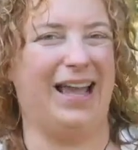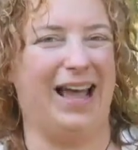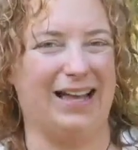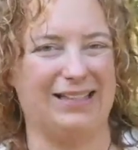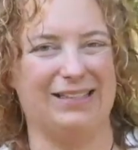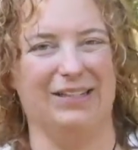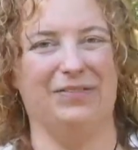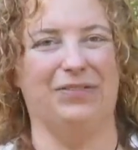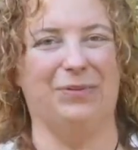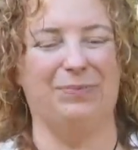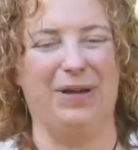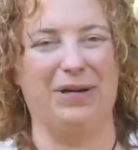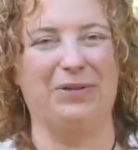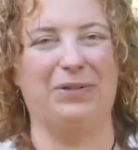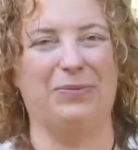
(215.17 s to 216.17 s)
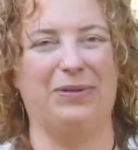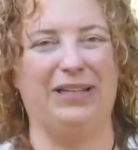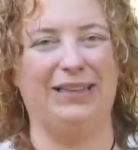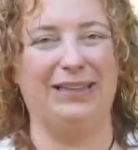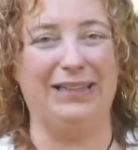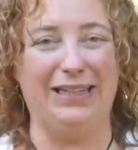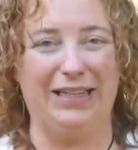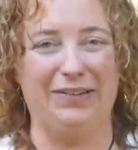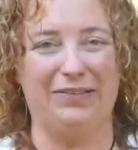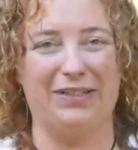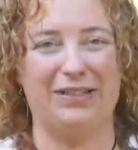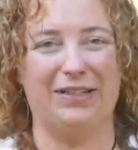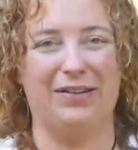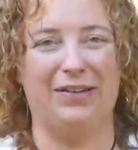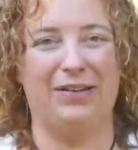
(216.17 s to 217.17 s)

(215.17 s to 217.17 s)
acid from meadowsweet leaves.